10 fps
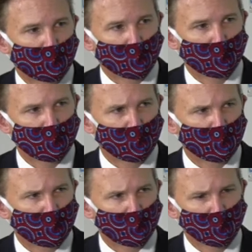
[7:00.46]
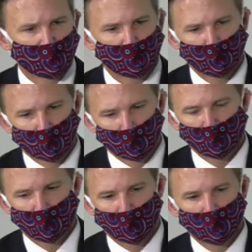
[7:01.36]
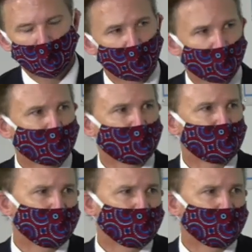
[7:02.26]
partnership to support Gambian efforts